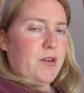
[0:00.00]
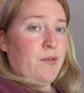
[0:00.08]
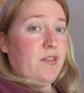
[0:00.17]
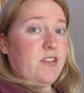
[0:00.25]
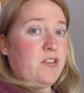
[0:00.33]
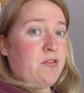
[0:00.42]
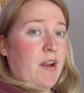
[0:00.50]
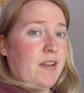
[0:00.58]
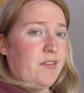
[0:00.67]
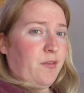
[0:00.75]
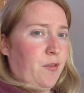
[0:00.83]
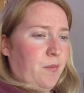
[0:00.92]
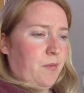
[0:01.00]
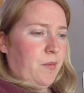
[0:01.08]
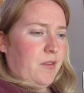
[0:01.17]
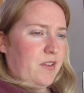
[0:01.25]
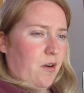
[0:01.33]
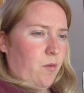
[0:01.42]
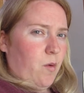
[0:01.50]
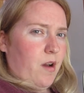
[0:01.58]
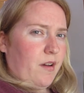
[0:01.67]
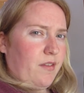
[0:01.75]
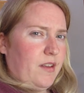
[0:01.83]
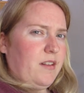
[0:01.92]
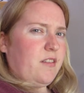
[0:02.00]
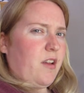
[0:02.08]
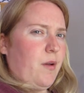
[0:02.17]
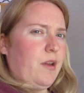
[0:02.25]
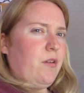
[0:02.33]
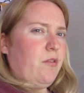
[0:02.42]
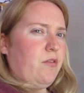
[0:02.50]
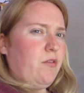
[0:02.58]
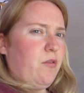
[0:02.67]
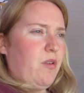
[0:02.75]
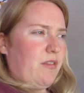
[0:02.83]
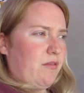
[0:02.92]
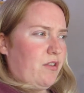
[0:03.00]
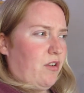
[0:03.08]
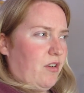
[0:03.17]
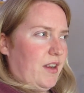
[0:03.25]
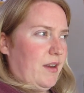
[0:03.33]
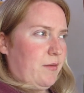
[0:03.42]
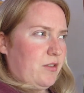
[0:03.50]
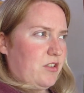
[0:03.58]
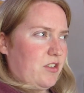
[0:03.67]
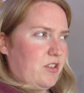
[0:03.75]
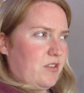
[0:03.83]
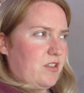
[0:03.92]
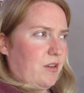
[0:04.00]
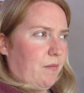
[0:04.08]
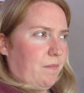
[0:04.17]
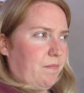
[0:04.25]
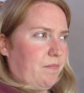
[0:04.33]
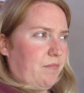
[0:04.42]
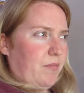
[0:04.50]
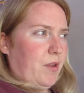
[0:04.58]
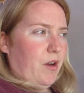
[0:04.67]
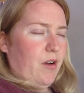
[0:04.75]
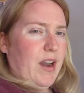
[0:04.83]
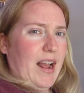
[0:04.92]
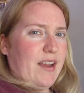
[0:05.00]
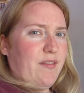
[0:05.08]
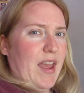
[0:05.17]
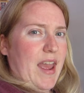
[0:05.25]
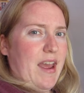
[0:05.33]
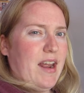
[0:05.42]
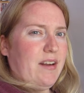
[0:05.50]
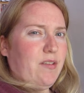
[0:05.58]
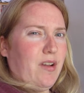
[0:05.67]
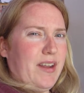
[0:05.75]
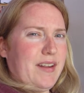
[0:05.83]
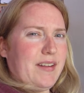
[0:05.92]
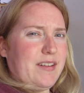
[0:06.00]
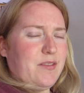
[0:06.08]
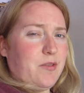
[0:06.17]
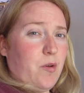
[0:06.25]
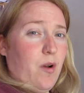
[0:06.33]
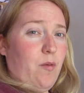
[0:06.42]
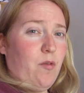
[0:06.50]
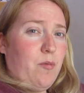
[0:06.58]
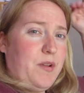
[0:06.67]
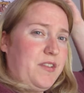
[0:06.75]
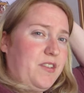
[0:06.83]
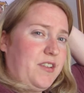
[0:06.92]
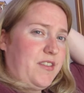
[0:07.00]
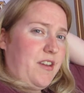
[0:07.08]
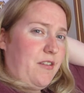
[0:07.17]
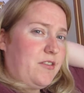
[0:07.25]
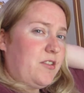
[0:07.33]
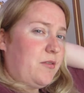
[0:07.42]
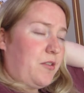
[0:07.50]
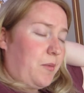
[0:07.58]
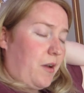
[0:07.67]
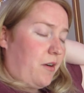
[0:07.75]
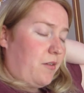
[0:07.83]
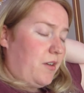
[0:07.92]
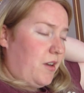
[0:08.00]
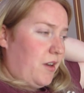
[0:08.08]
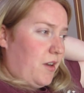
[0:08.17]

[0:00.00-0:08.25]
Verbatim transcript: don't know if it's stress from this whole work thing that's going on, or whether or not it was just you know lack of air, or like it's quite warm inside the O2 as well.